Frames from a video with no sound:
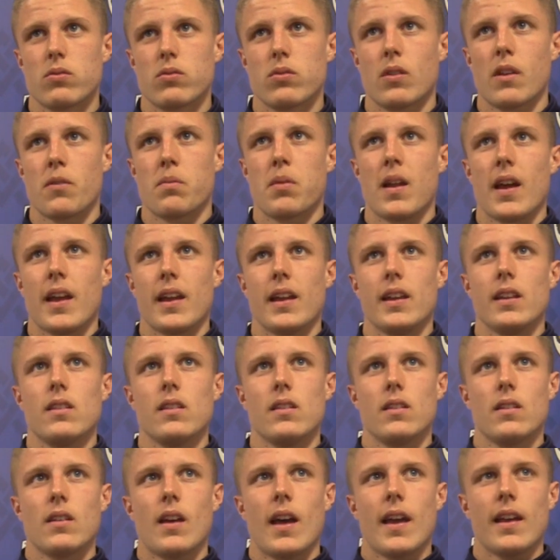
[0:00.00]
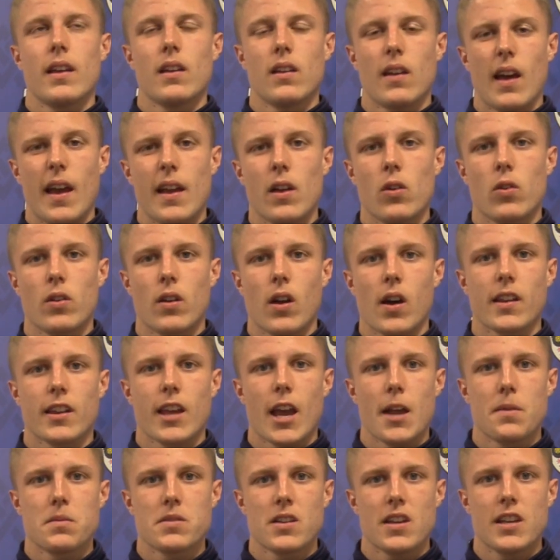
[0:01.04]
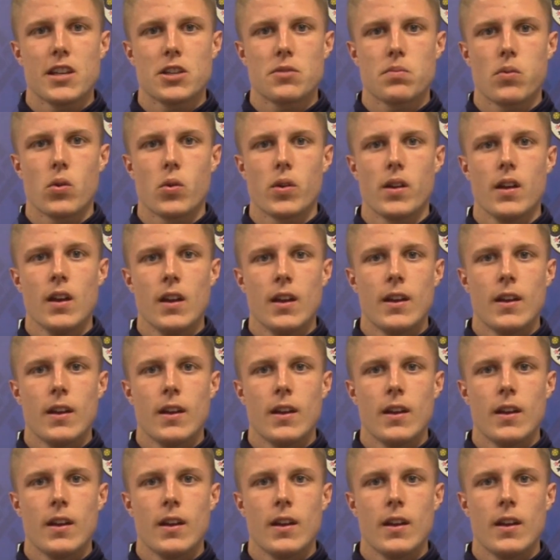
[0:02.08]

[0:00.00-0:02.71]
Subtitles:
I played 8 or 9 games at Eastbourne,